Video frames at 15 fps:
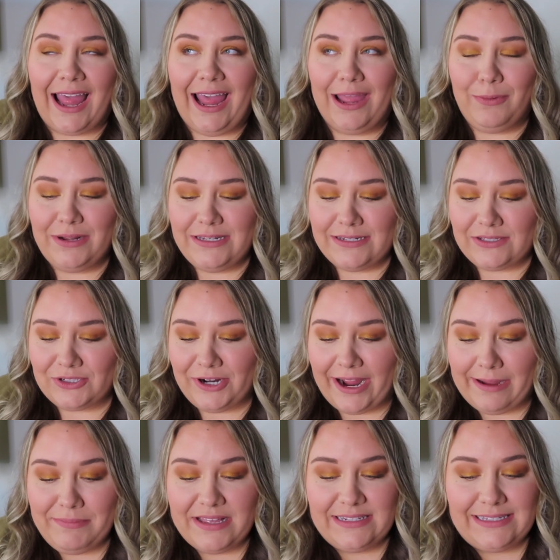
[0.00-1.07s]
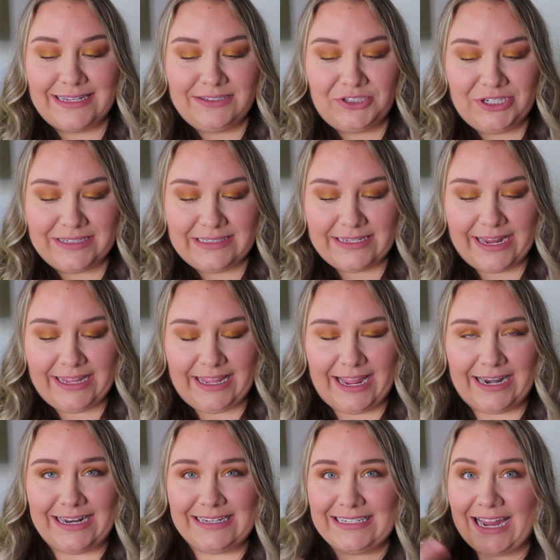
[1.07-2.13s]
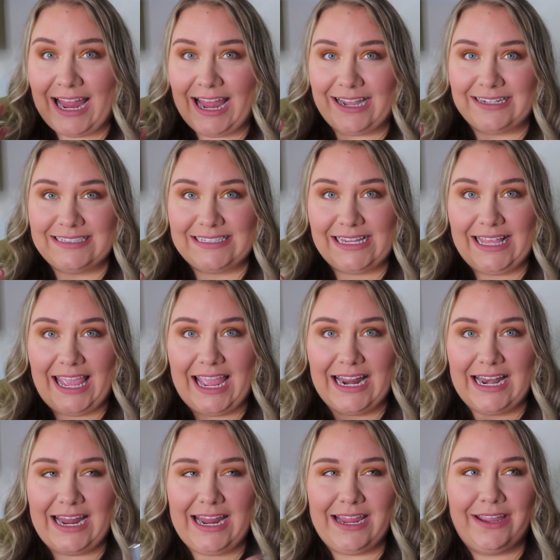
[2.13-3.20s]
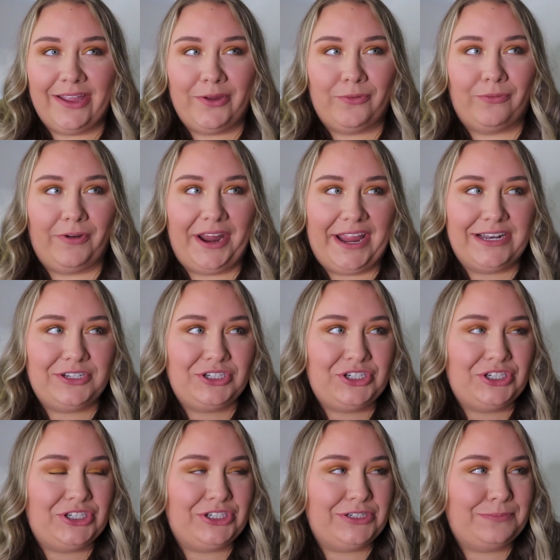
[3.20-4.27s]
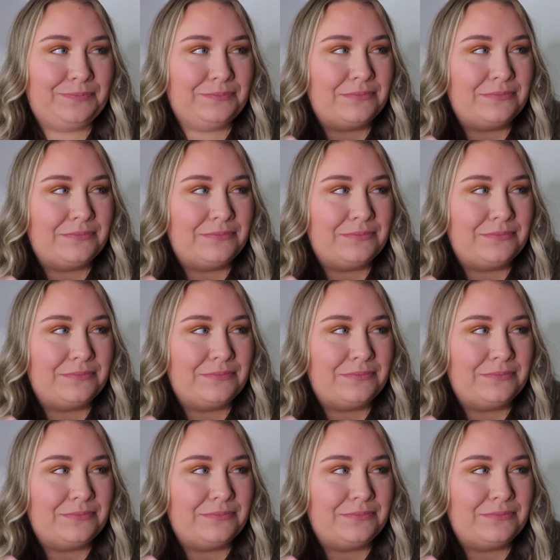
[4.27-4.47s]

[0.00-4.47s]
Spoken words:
I would describe this as just like an intoxicating, rich,